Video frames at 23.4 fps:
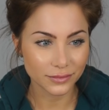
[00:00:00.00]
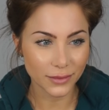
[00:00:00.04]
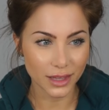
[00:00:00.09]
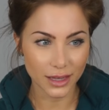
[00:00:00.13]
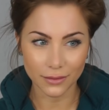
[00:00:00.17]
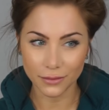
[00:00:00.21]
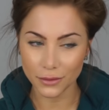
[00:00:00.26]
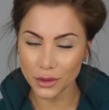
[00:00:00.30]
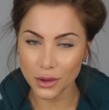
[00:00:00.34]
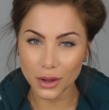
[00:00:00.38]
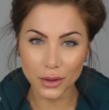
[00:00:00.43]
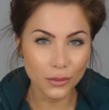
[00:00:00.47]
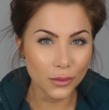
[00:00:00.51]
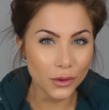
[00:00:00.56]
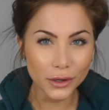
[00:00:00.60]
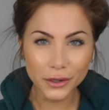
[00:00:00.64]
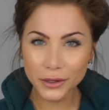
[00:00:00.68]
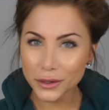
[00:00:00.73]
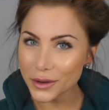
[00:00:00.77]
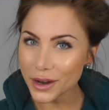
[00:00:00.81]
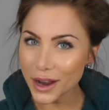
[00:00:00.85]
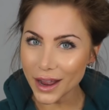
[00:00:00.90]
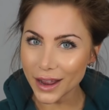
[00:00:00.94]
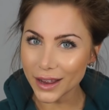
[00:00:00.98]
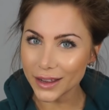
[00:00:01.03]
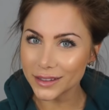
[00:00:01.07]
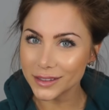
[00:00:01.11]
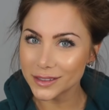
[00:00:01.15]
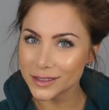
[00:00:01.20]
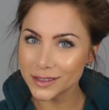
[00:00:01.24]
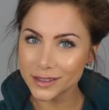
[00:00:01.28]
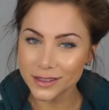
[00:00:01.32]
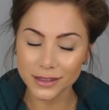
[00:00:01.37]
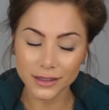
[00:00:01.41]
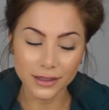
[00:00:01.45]
Even though I warned you
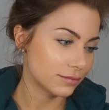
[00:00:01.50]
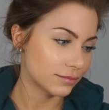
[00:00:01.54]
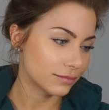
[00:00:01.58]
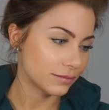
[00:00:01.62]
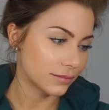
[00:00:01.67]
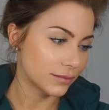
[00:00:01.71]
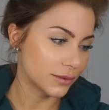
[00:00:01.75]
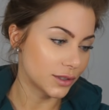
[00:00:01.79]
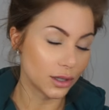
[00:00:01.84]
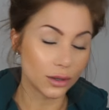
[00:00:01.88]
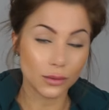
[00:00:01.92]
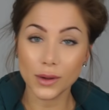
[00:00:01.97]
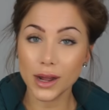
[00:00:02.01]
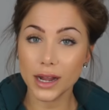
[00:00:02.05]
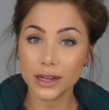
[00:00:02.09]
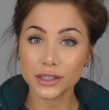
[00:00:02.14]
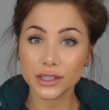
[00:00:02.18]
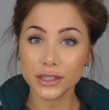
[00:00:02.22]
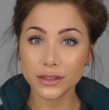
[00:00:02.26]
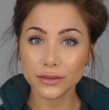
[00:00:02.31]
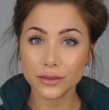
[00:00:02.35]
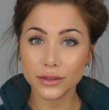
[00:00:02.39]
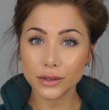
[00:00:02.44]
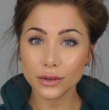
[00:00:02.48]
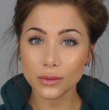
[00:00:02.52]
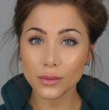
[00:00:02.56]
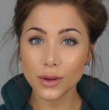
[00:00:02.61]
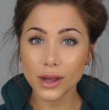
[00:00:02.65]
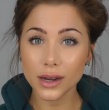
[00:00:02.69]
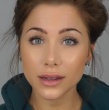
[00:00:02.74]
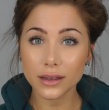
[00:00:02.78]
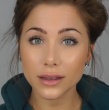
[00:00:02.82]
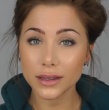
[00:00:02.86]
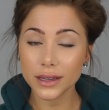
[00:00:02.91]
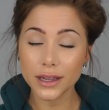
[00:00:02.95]
guys, don't watch it if you don't
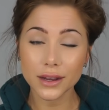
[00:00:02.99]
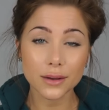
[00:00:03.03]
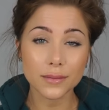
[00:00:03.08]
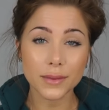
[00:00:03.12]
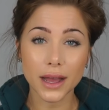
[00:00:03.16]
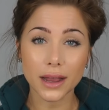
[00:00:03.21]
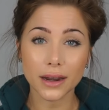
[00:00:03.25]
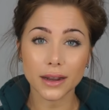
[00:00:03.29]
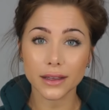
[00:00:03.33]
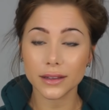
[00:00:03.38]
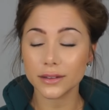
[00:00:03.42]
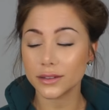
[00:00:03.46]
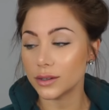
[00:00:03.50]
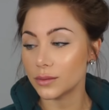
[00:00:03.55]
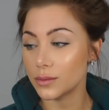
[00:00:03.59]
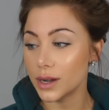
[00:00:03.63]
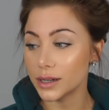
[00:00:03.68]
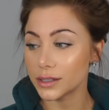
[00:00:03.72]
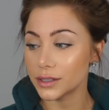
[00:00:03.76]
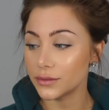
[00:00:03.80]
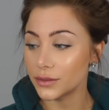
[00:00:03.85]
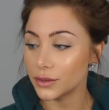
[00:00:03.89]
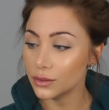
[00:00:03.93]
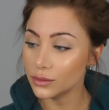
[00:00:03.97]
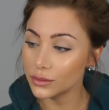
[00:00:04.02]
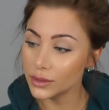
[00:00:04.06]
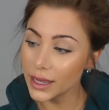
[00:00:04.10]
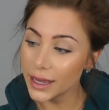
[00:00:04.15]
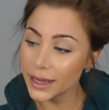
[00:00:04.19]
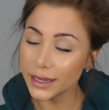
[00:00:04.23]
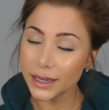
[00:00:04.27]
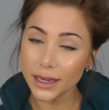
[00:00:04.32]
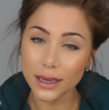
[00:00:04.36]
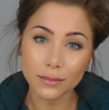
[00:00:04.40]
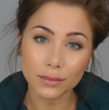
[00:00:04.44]
wanna hear about it, don't watch if you don't
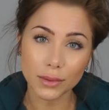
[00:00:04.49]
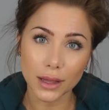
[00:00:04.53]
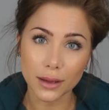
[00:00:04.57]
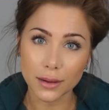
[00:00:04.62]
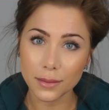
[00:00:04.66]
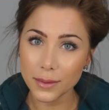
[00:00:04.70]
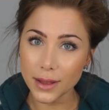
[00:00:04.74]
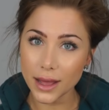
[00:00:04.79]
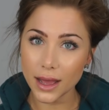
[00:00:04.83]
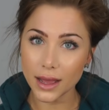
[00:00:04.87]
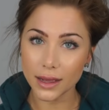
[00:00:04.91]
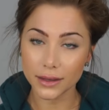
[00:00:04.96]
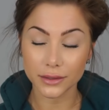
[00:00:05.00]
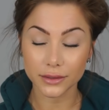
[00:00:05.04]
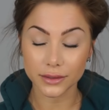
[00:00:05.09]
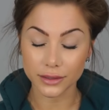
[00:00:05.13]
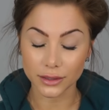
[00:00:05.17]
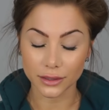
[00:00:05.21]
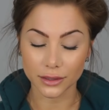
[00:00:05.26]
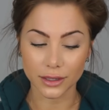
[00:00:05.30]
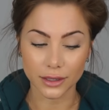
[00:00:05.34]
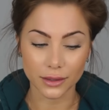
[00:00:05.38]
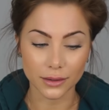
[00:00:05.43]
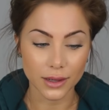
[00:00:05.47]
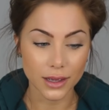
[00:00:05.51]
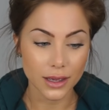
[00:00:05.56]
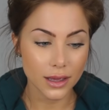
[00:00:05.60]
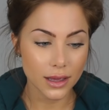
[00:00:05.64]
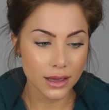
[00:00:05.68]
like it, blah, blah, blah, you still do.